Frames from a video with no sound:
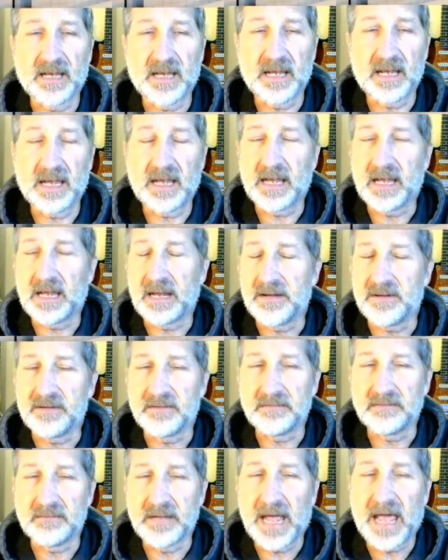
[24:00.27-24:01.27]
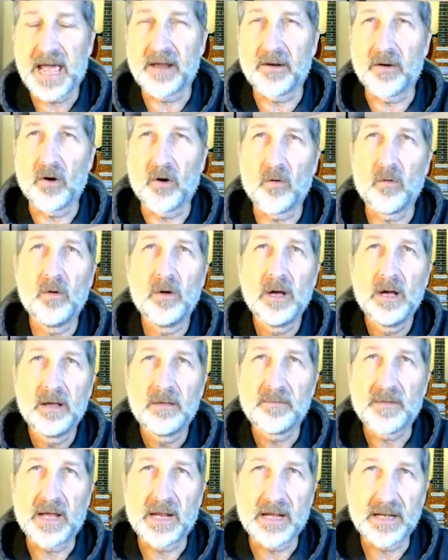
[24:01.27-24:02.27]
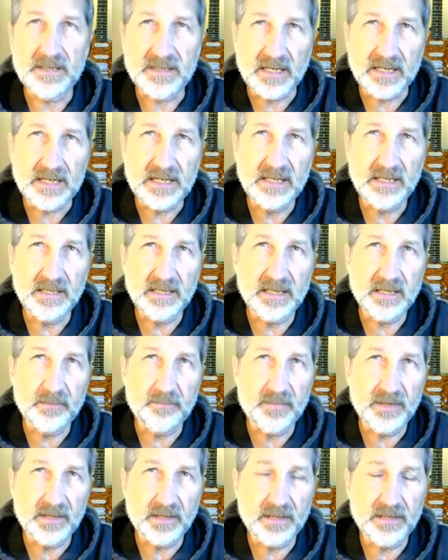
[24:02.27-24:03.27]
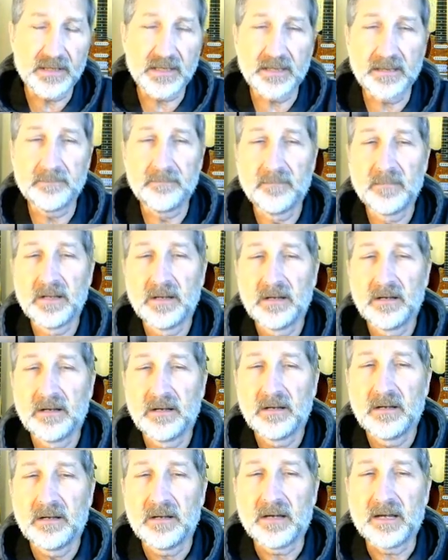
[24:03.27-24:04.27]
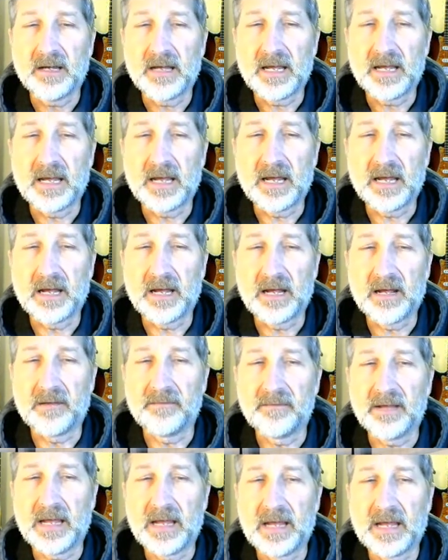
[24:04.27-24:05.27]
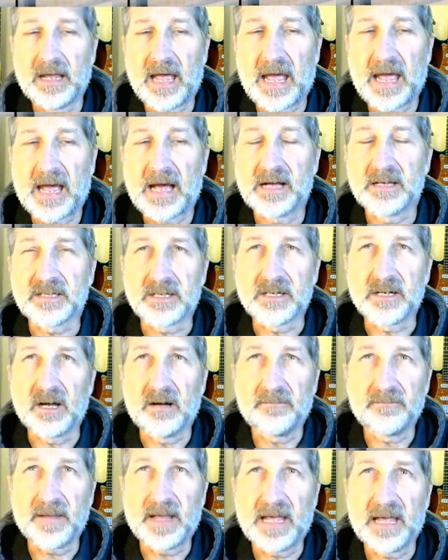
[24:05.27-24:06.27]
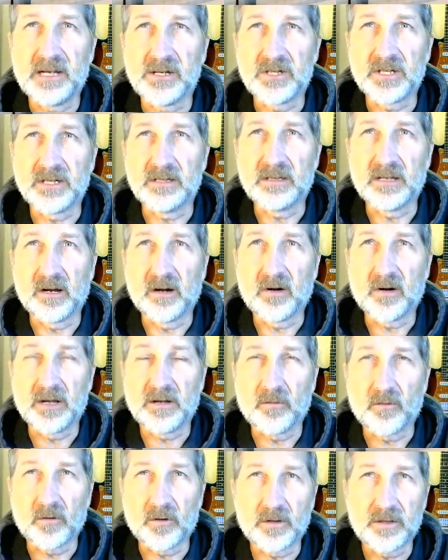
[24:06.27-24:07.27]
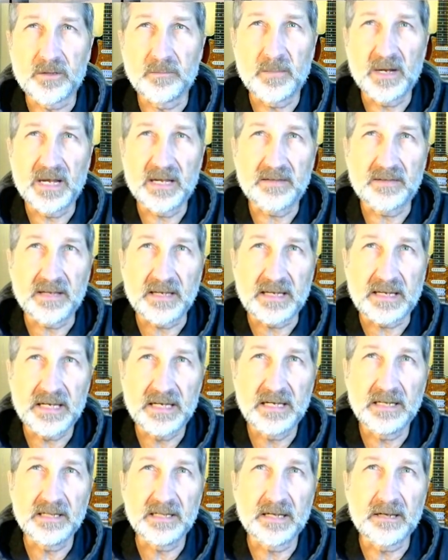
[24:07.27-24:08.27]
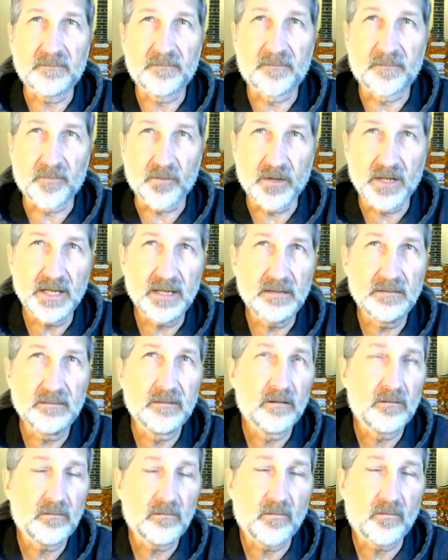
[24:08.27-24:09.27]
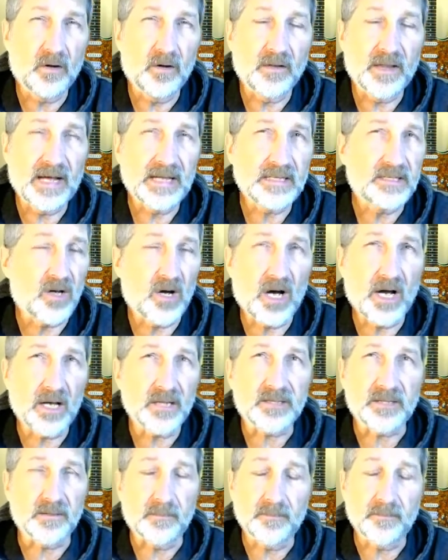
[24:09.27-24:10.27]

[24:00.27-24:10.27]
a nano that has a healing ability and has enough edge in there in order to make the healing free. Well, that's awesome.